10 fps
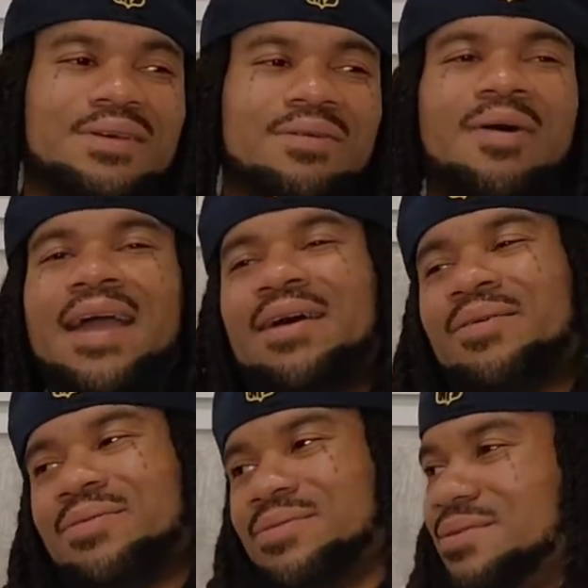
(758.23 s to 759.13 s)
white
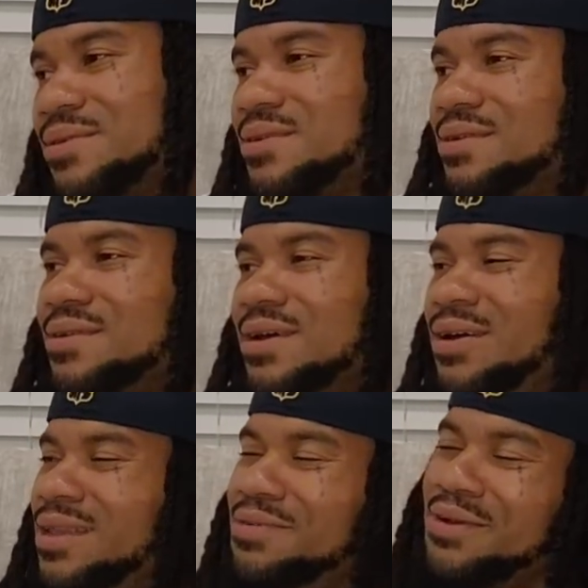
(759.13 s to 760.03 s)
hoe.
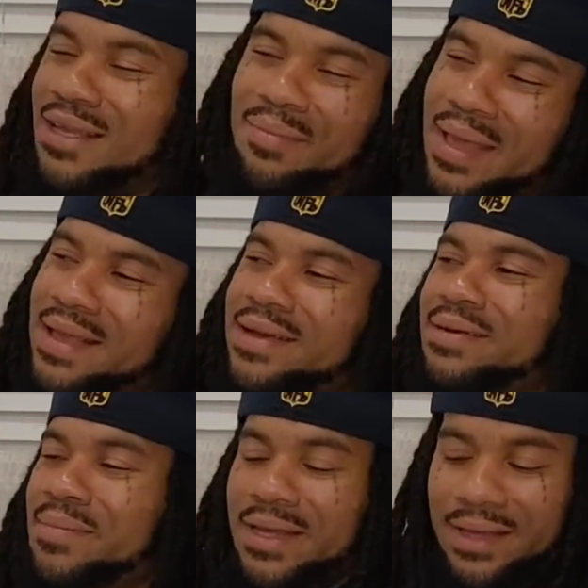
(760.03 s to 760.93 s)
All that fucking
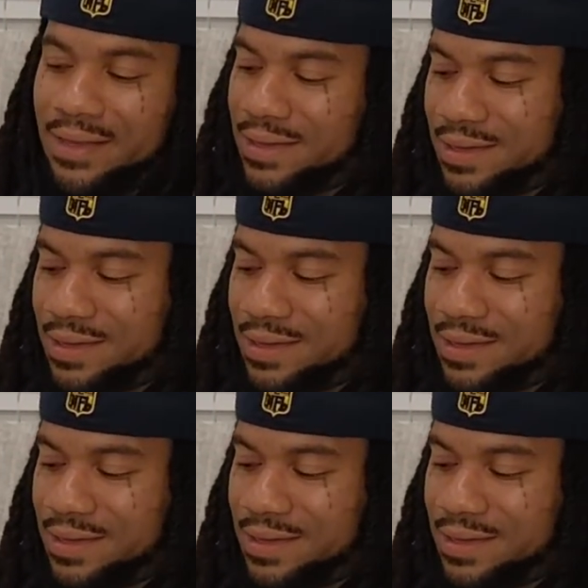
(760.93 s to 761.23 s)
makeup, man.